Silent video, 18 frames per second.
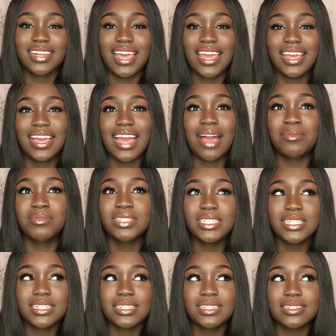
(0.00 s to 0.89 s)
Like, I'm
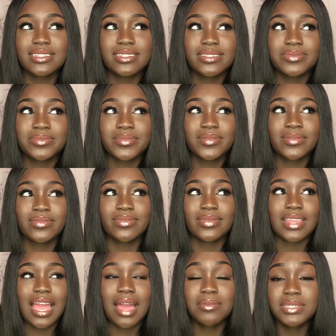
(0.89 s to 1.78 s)
just,
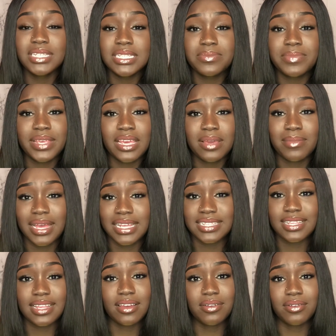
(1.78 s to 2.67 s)
I'm just being
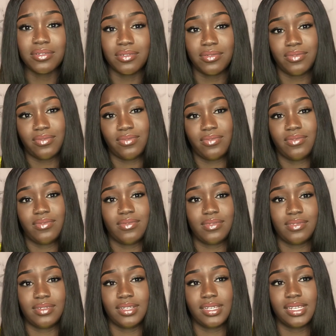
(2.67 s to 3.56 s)
myself.
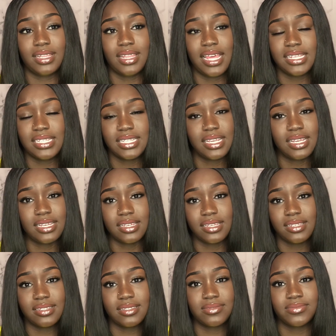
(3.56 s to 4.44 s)
That's
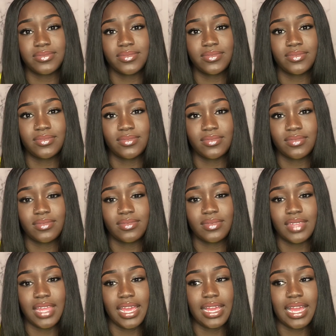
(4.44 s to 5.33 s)
it.
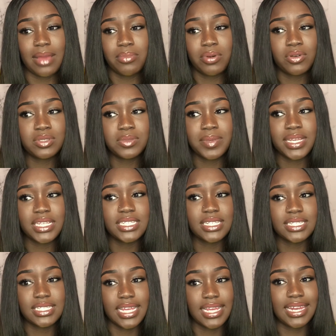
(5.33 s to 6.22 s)
Like, I post
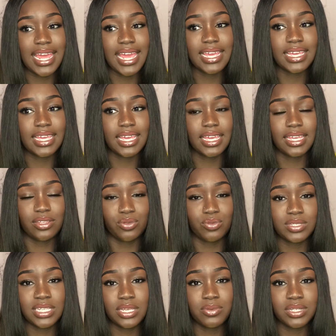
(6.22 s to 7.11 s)
pictures, they like it.
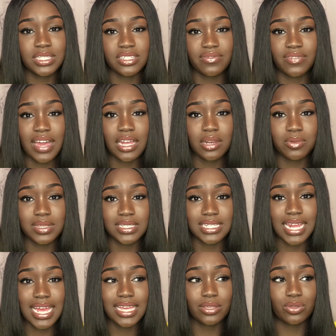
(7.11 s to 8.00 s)
You see what your
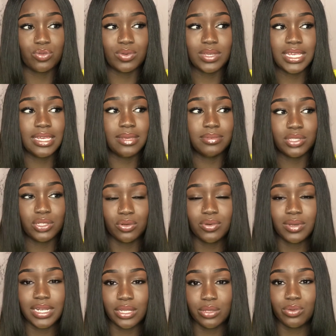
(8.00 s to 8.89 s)
followers like. You keep
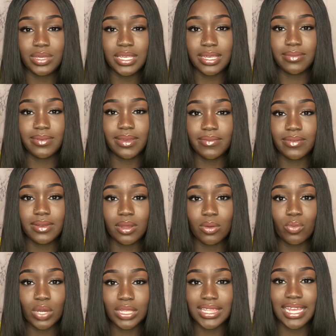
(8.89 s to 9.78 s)
doing it. You keep giving
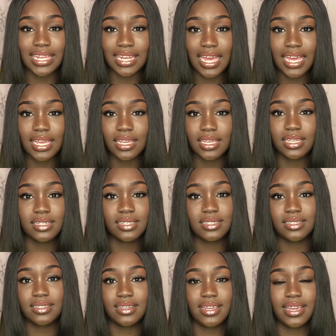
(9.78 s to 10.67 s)
them what they like
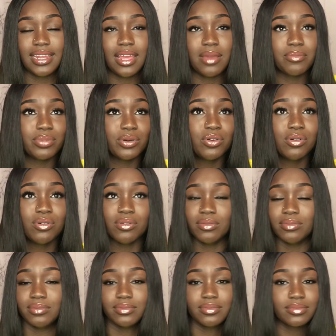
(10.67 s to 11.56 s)
and then
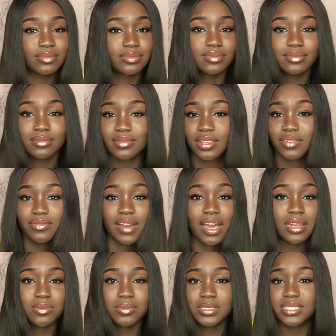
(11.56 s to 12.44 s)
boom the
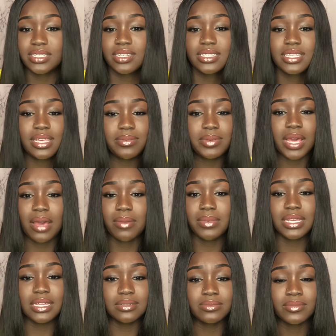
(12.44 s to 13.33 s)
followers just keep
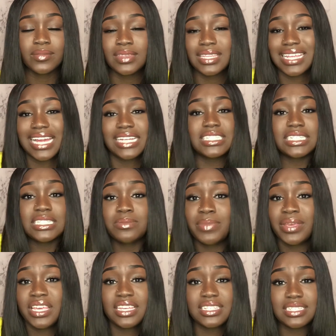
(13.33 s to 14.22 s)
coming like just
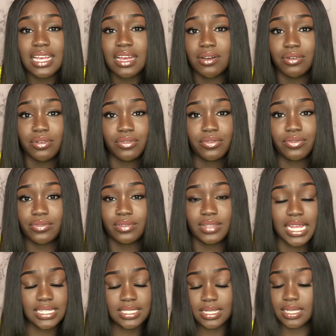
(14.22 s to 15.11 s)
be yourself
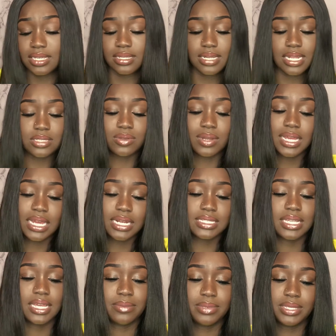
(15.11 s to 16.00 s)
that's it that's all i
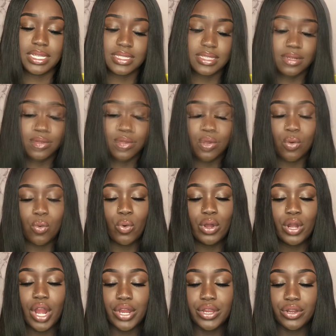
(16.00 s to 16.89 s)
gotta say be yourself
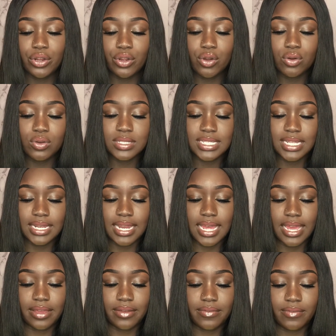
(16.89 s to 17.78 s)
what are your goals in
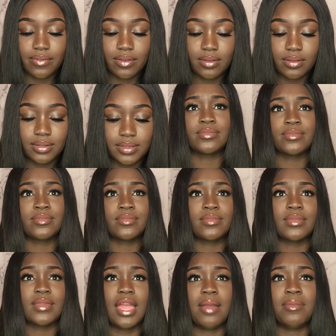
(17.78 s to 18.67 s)
life
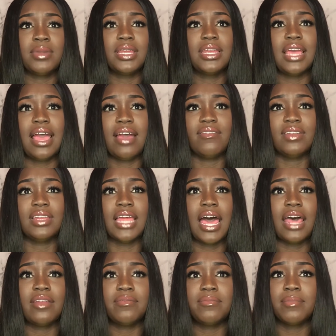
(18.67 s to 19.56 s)
i'm gonna have a
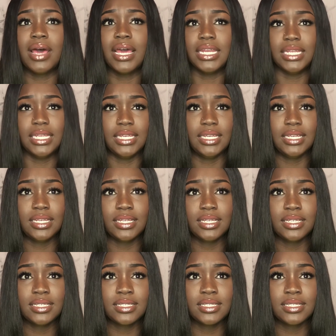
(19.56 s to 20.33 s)
lot of money